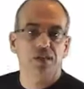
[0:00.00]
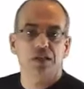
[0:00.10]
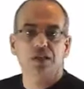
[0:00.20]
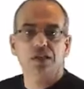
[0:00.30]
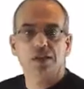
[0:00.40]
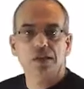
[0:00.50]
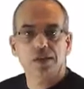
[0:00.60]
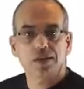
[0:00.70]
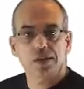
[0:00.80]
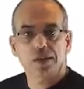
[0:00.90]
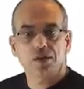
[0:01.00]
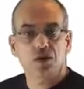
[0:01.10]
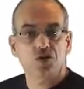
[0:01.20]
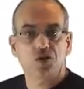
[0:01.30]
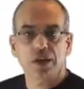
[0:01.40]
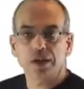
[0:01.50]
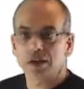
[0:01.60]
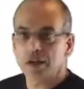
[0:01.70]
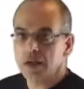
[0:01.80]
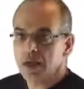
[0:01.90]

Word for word: Z in uh, uh, conjugate.